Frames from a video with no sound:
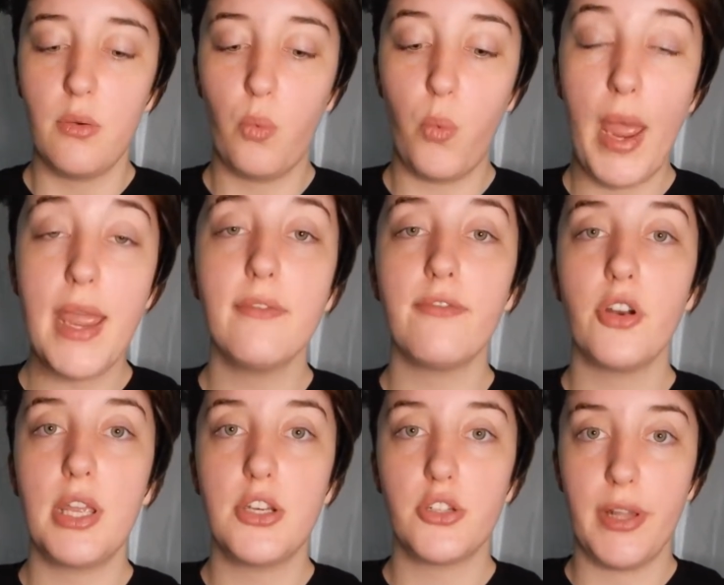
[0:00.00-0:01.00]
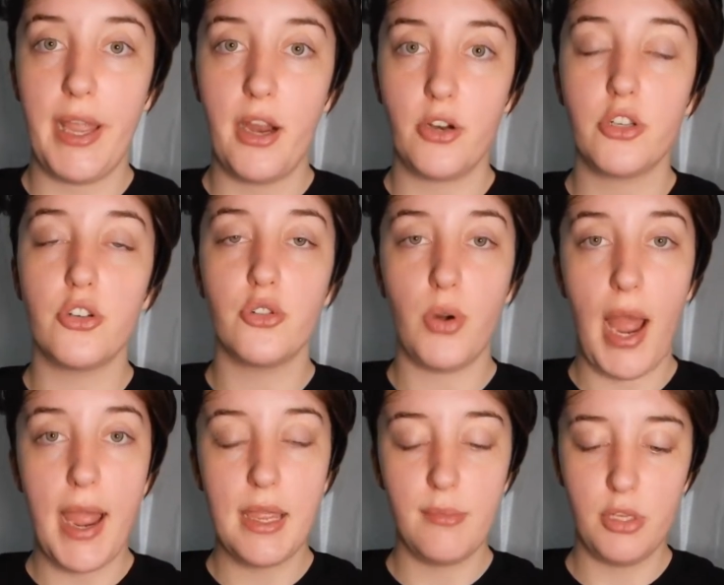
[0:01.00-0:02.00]
Wait for each layer to
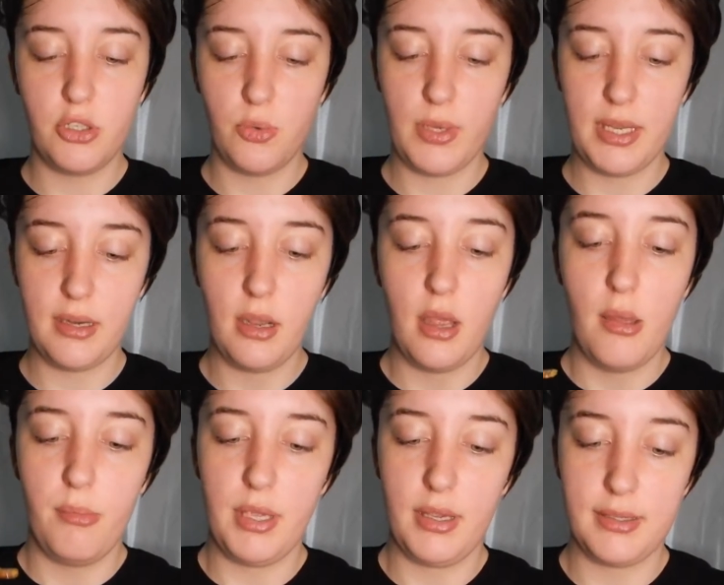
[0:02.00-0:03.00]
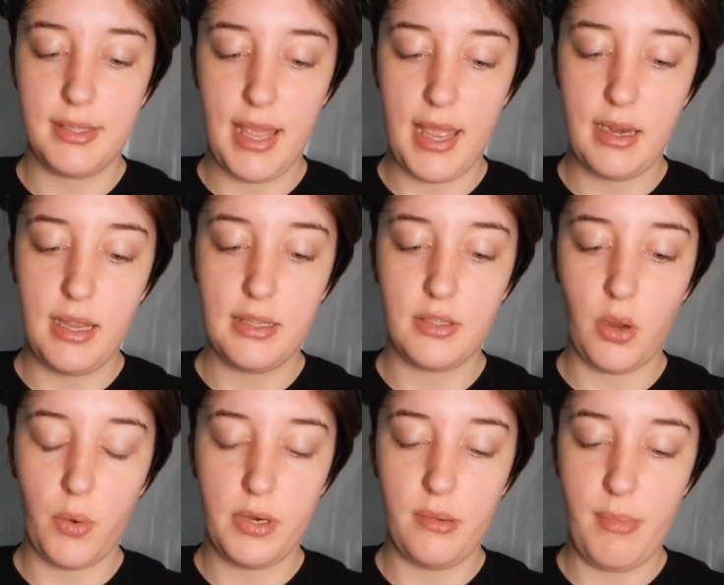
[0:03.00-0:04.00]
dry in between, because then it's
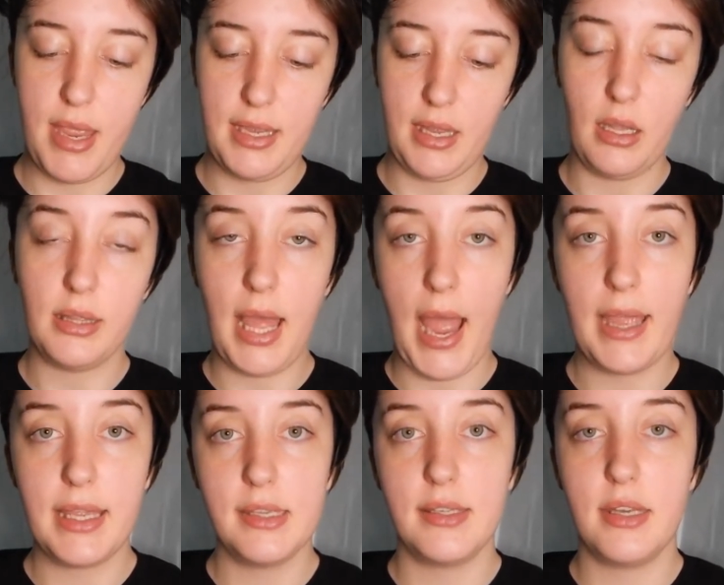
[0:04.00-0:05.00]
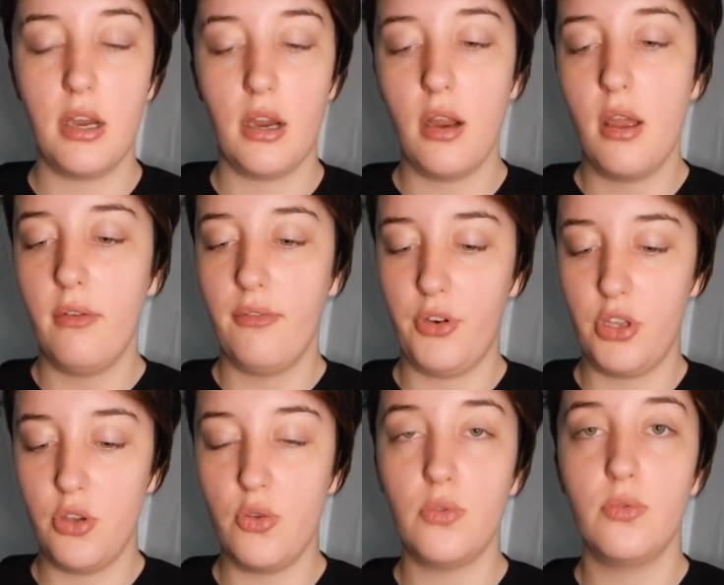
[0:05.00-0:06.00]
going to make it a lot easier for
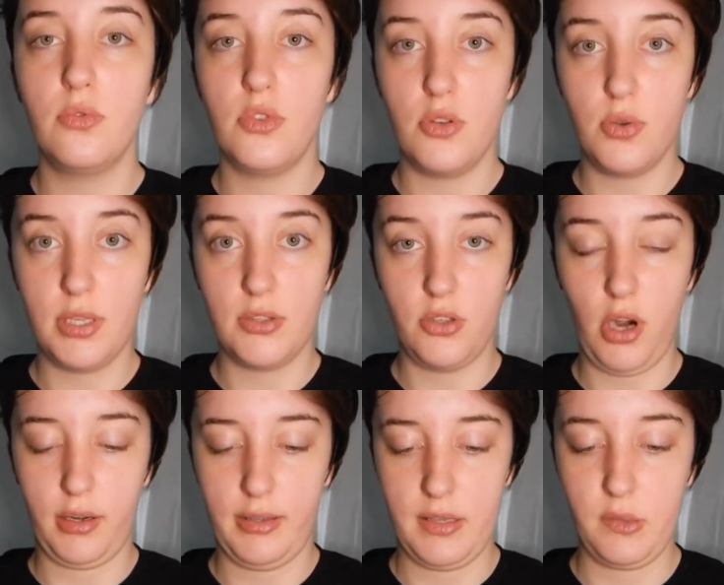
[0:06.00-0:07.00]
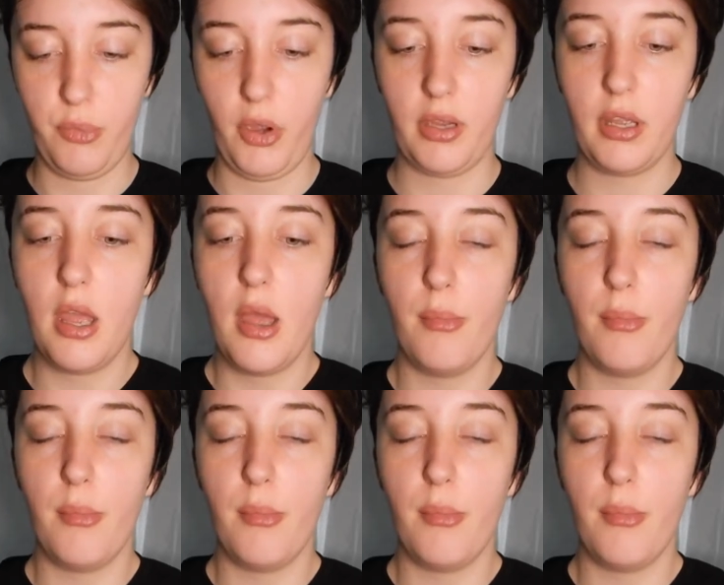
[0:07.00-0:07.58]
you to construct this book.